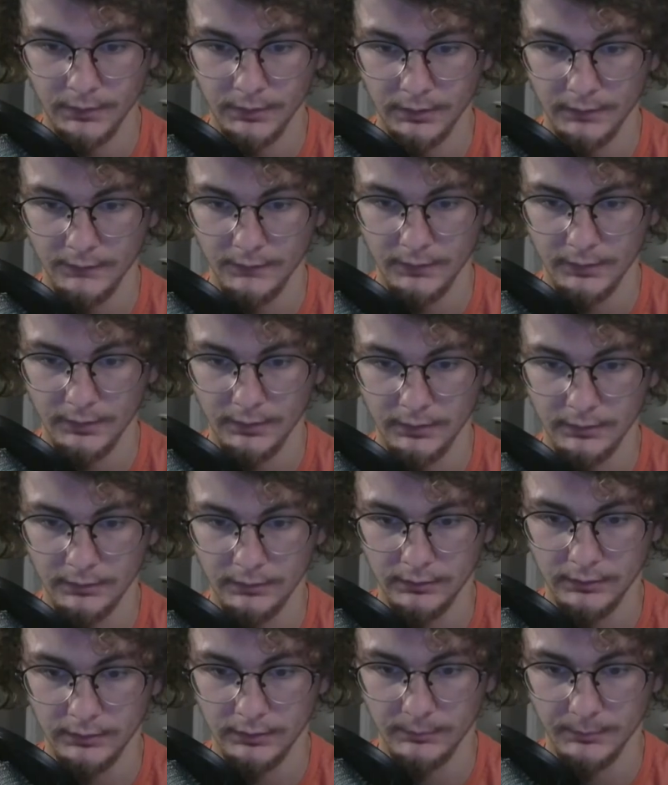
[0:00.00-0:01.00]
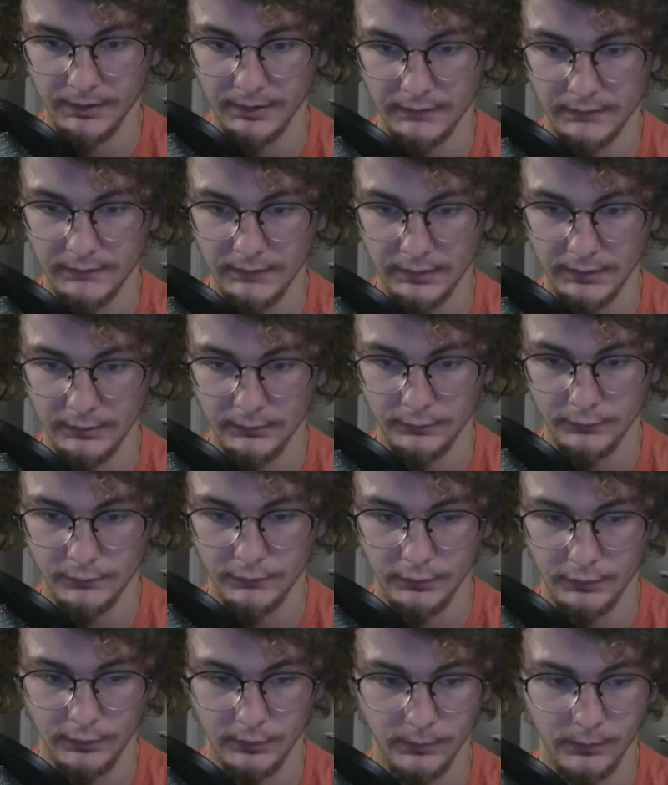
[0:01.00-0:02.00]
And then in about a second or
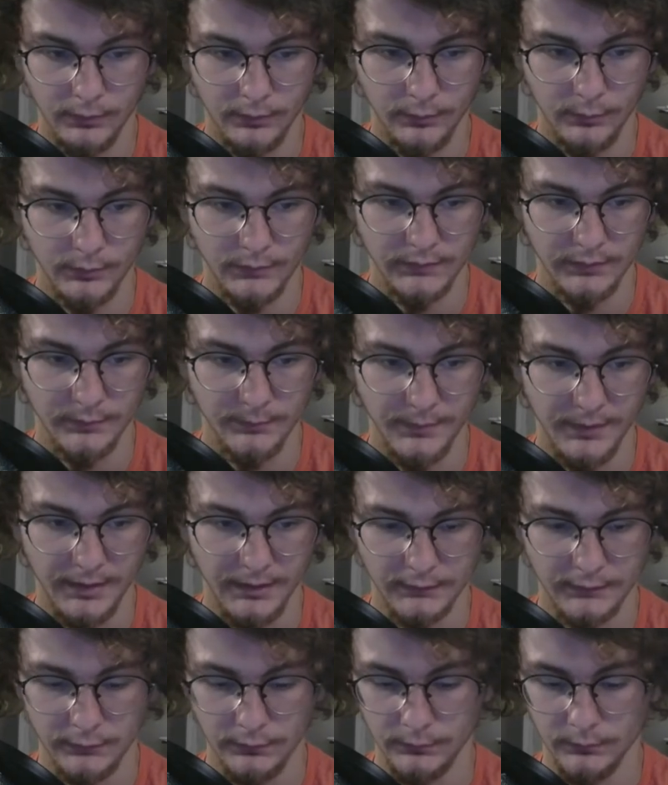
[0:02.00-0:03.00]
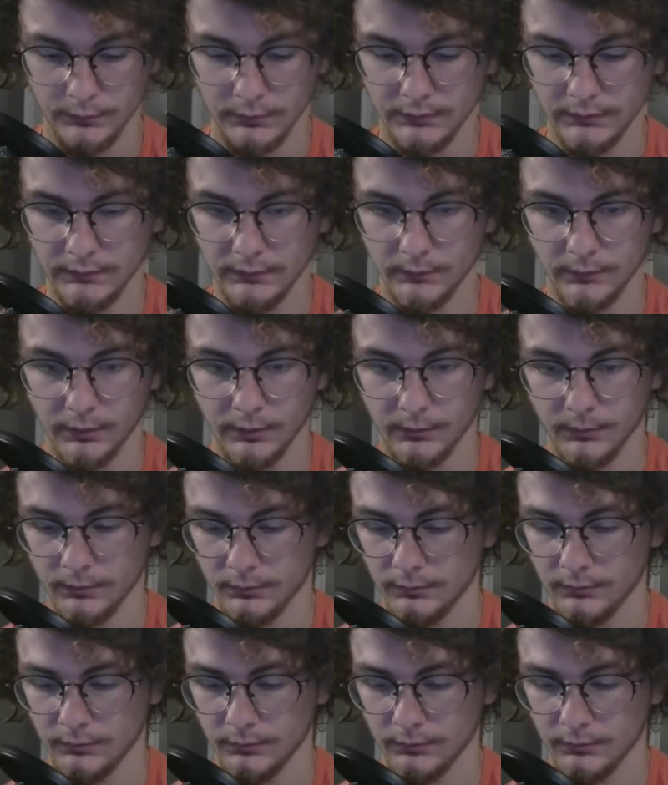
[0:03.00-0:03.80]
so, we set it back to 0.